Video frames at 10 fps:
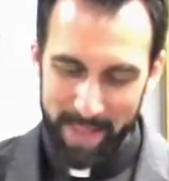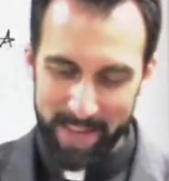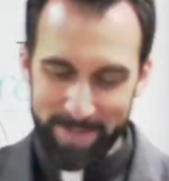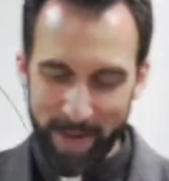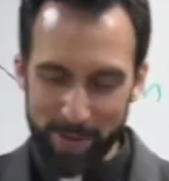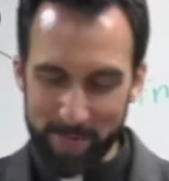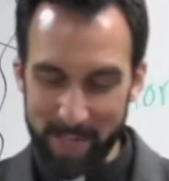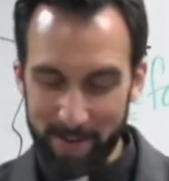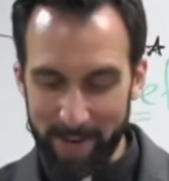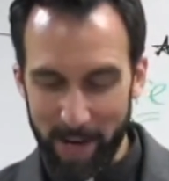He felt
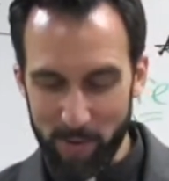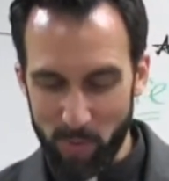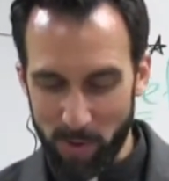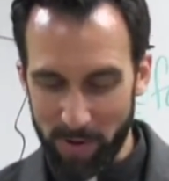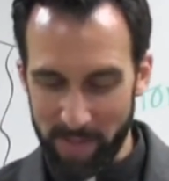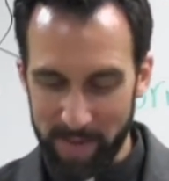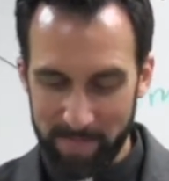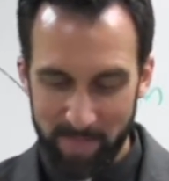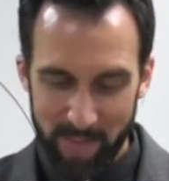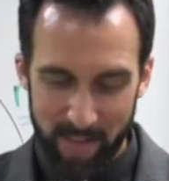himself unworthy.
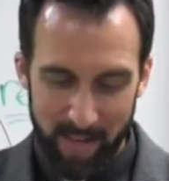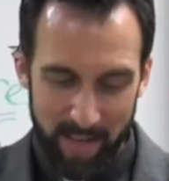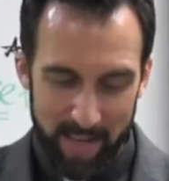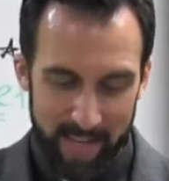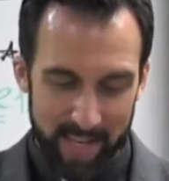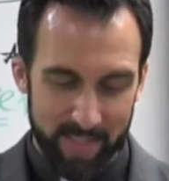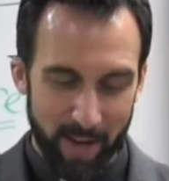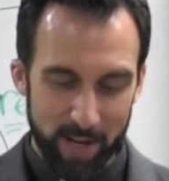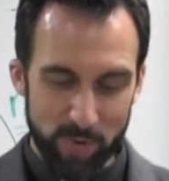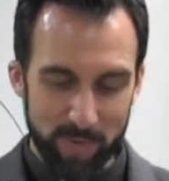He
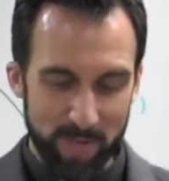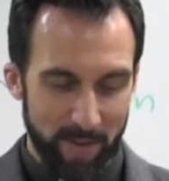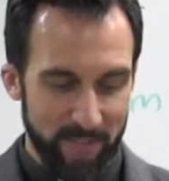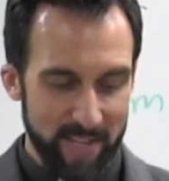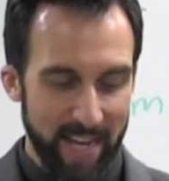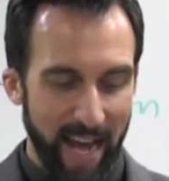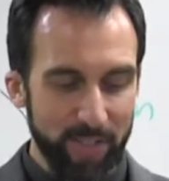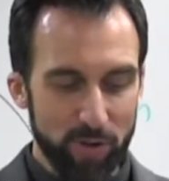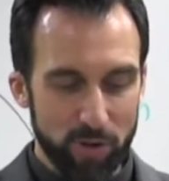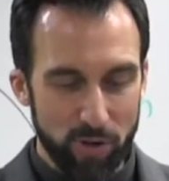thought to himself that
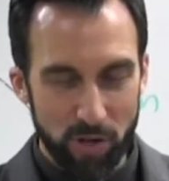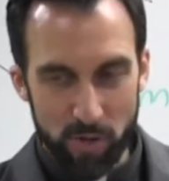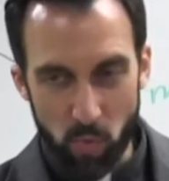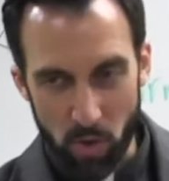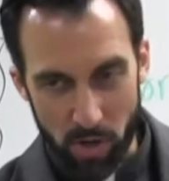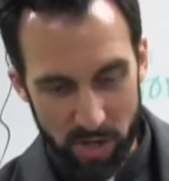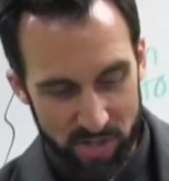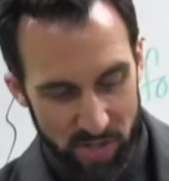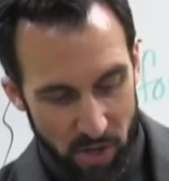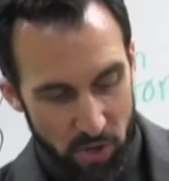neither good
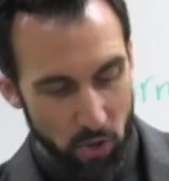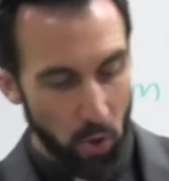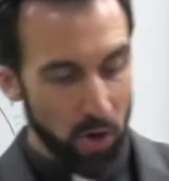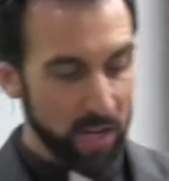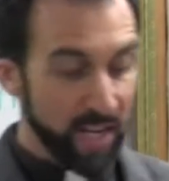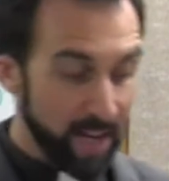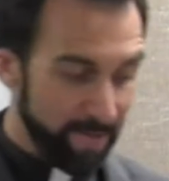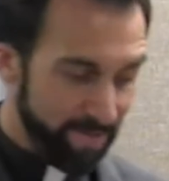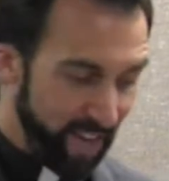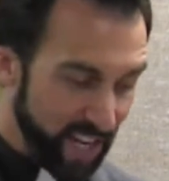works nor
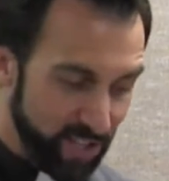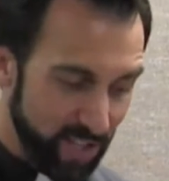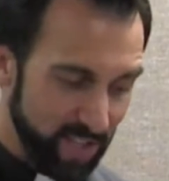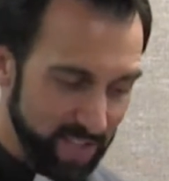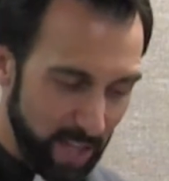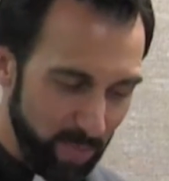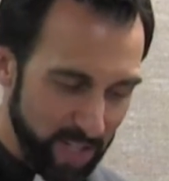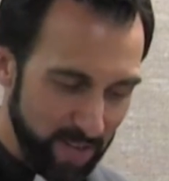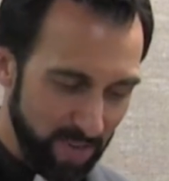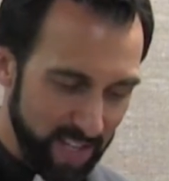confession, the
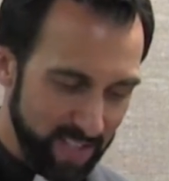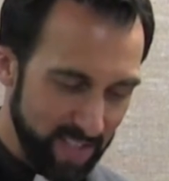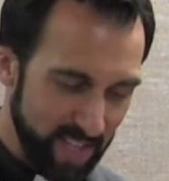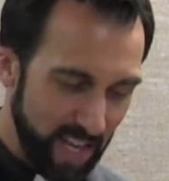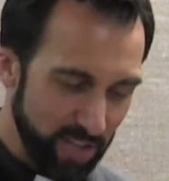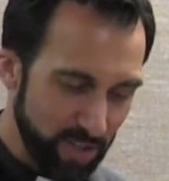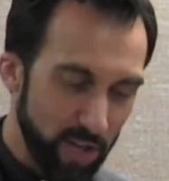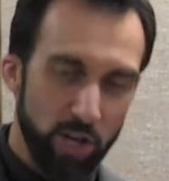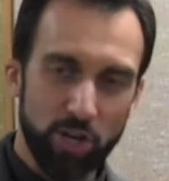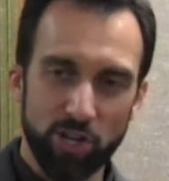celebration of reconciliation,
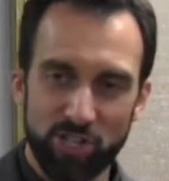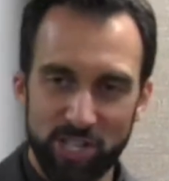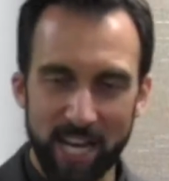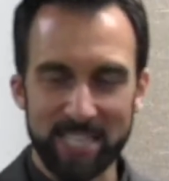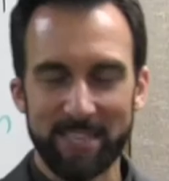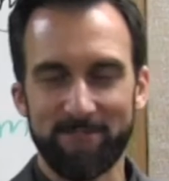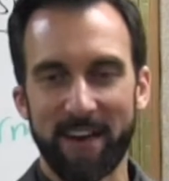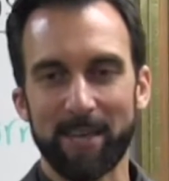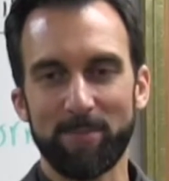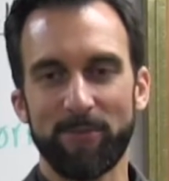could
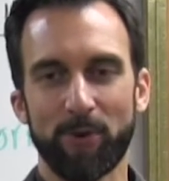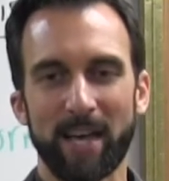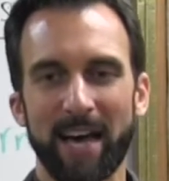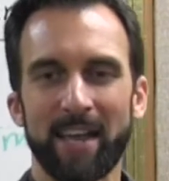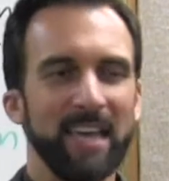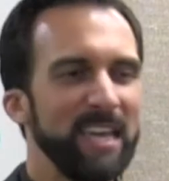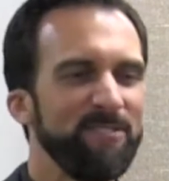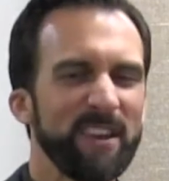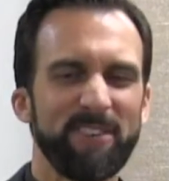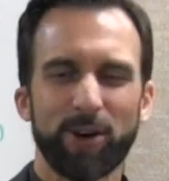justify him before God.
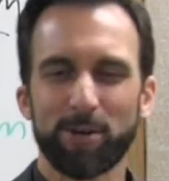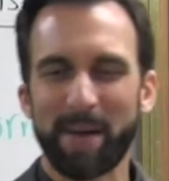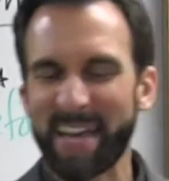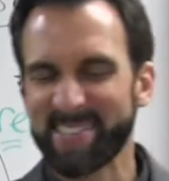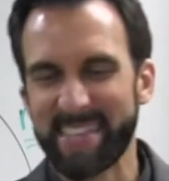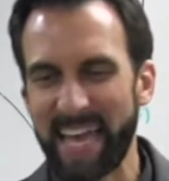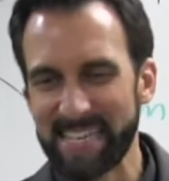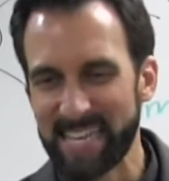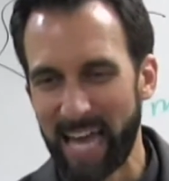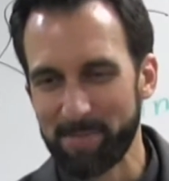Even if I go to Mass
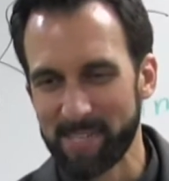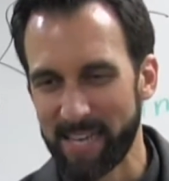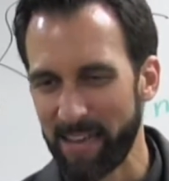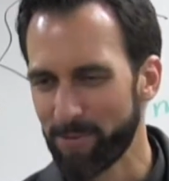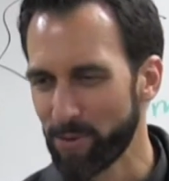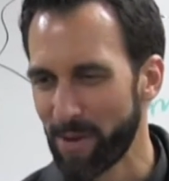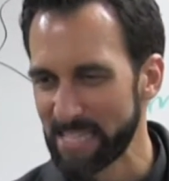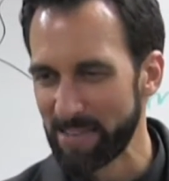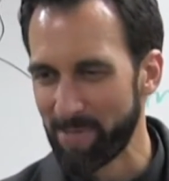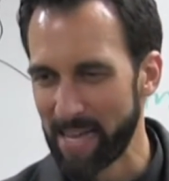10 times a day for the
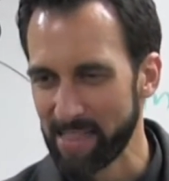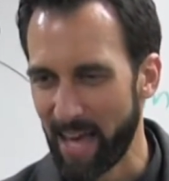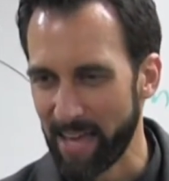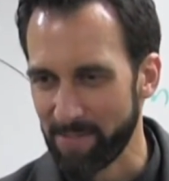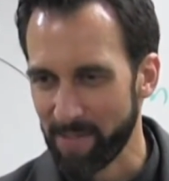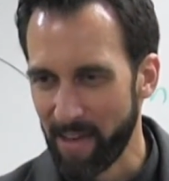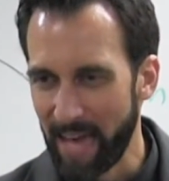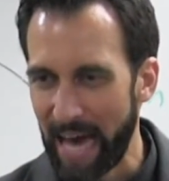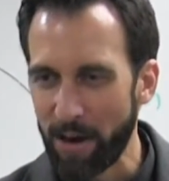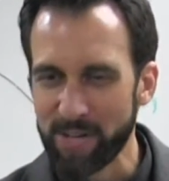rest of my life,
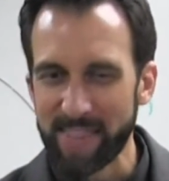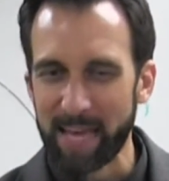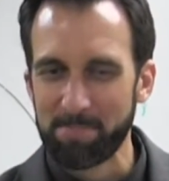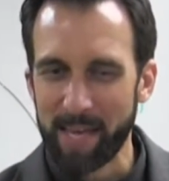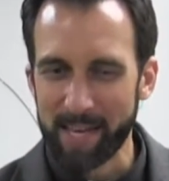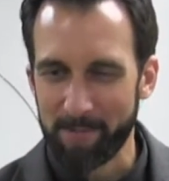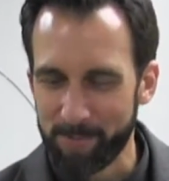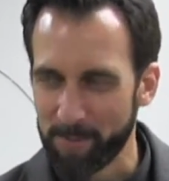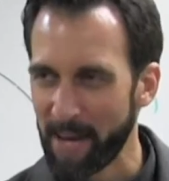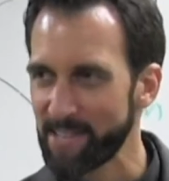how can that make up
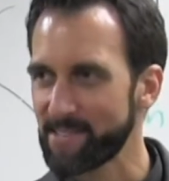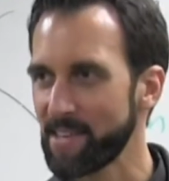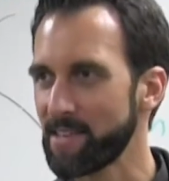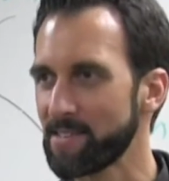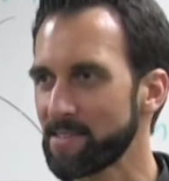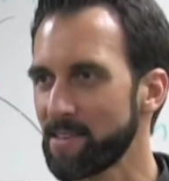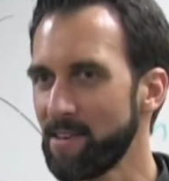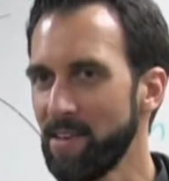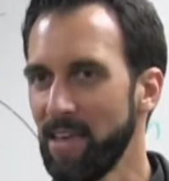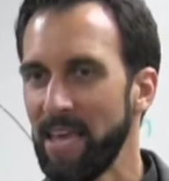for my sins?
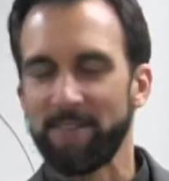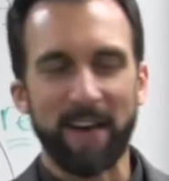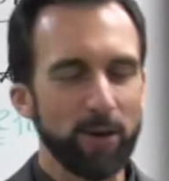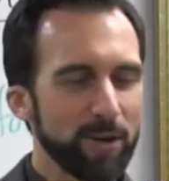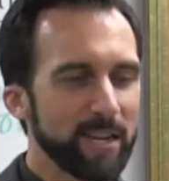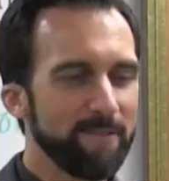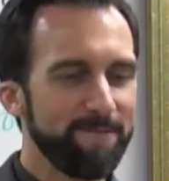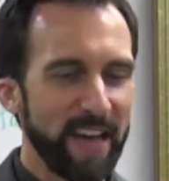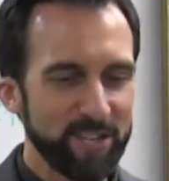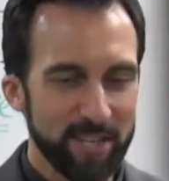If I go to
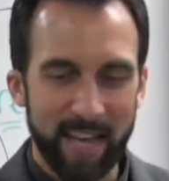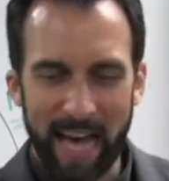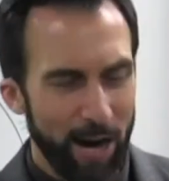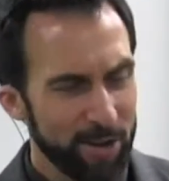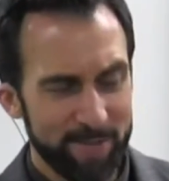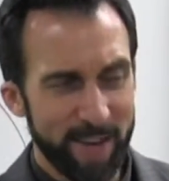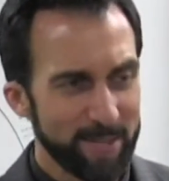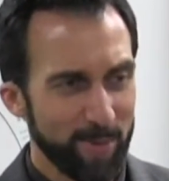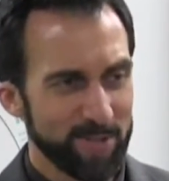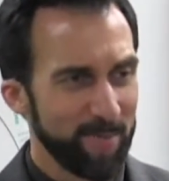confession, I'll
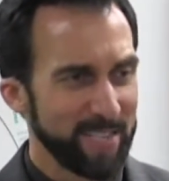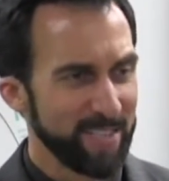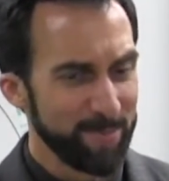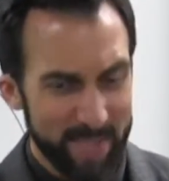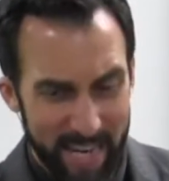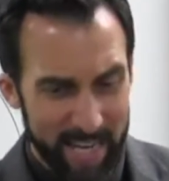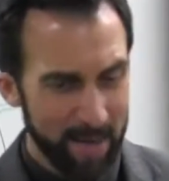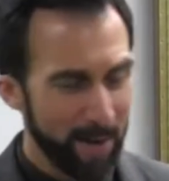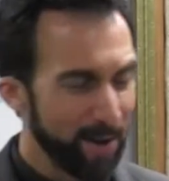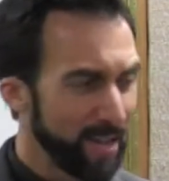confess most of my sins, but then I
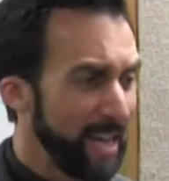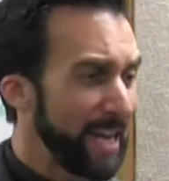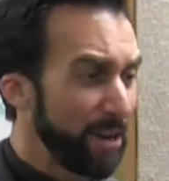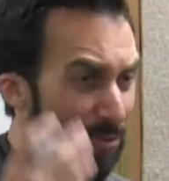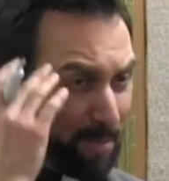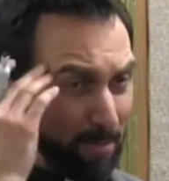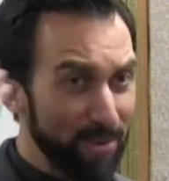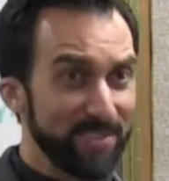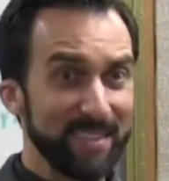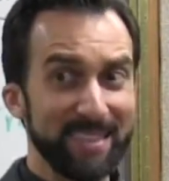come out and I remember
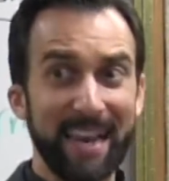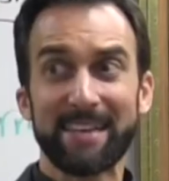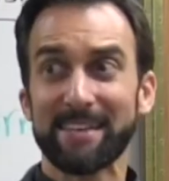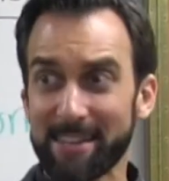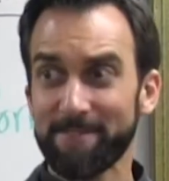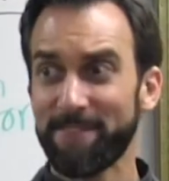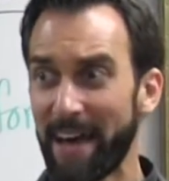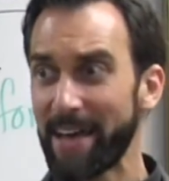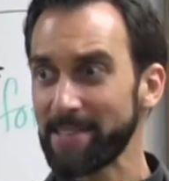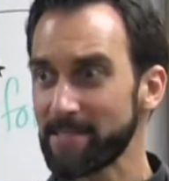a sin that I didn't
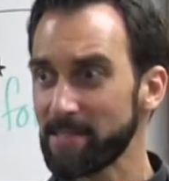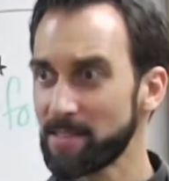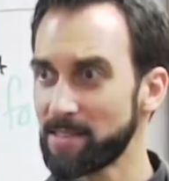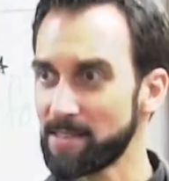confess.